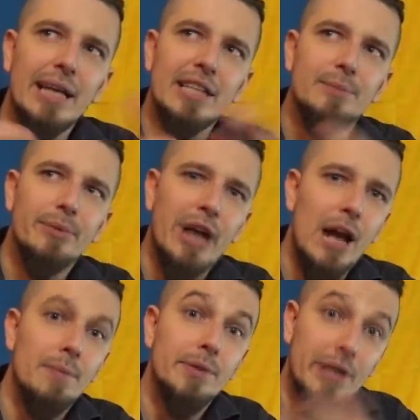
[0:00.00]
guess
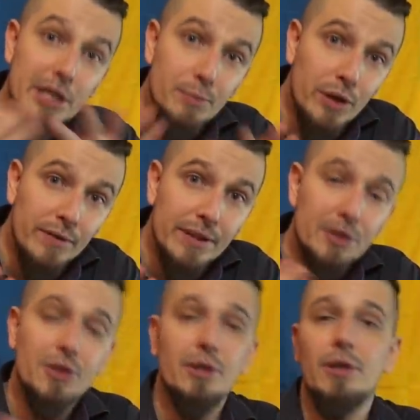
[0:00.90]
perhaps it is
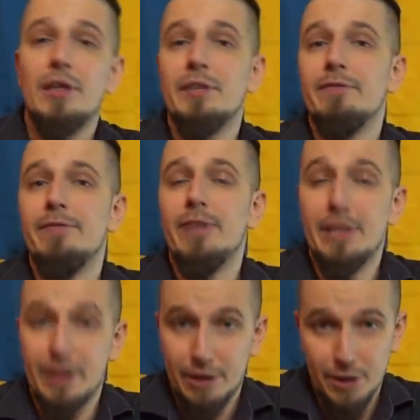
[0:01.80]
privileged to live
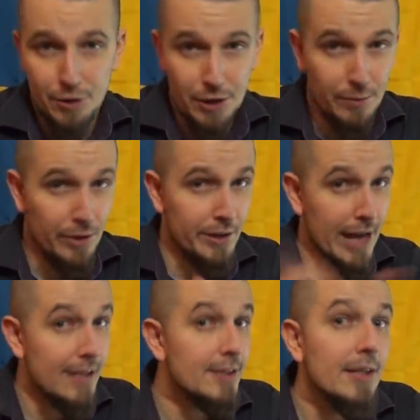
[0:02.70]
in a country where
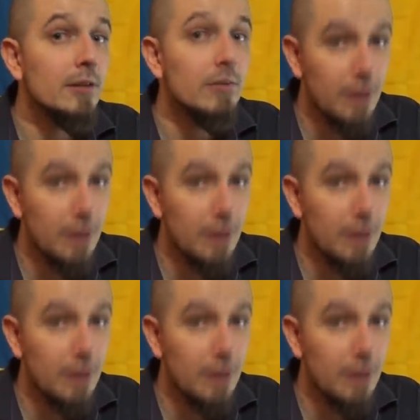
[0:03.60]
that's not